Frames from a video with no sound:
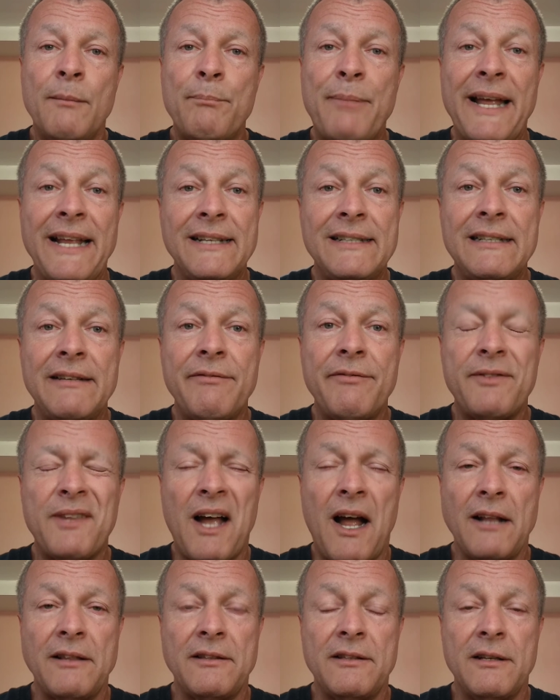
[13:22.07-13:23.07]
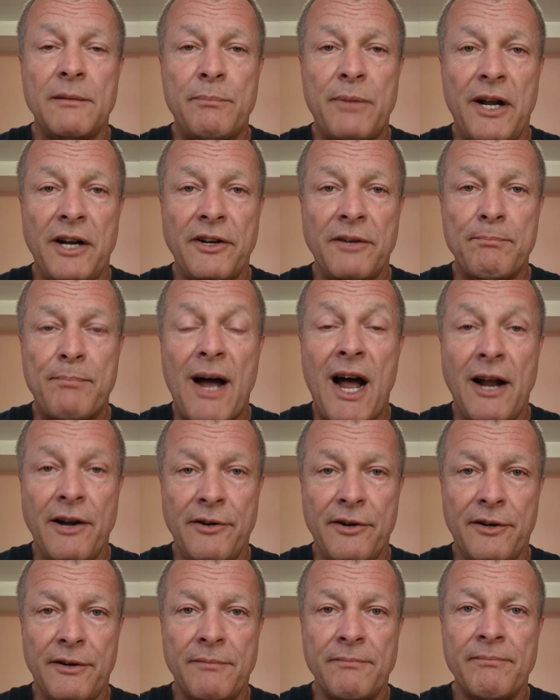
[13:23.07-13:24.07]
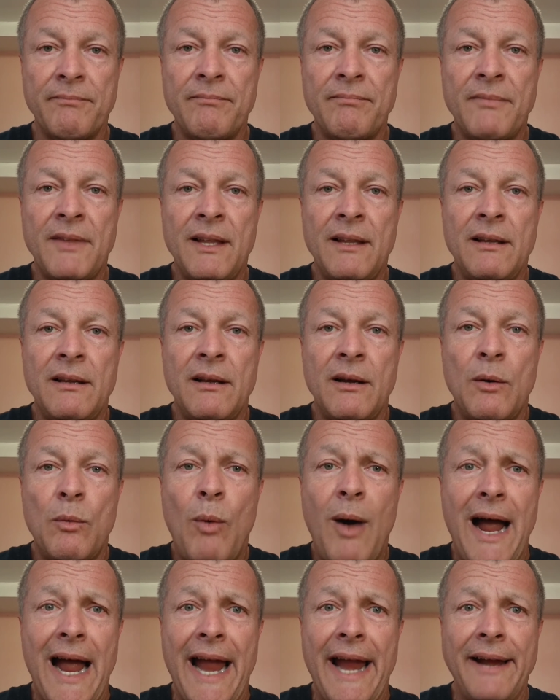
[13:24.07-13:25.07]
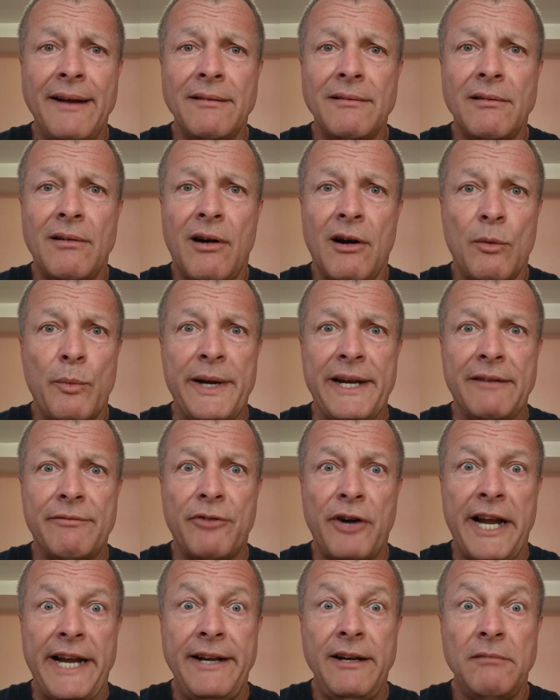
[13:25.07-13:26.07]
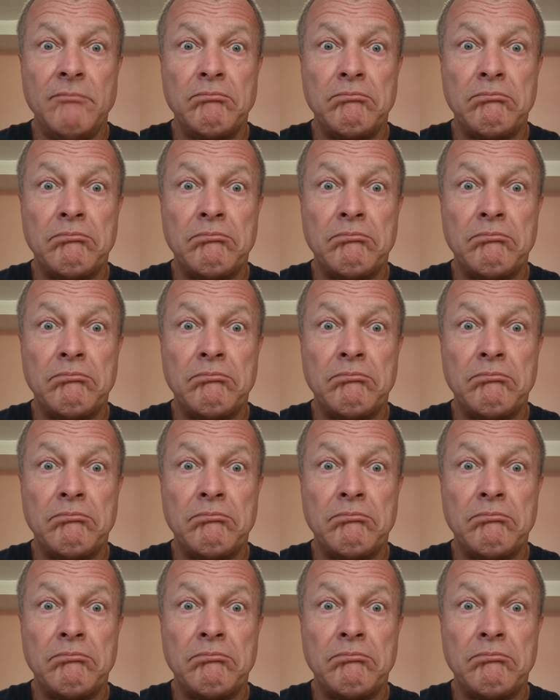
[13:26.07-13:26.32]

Pensive thought to ponder. Why are we afraid?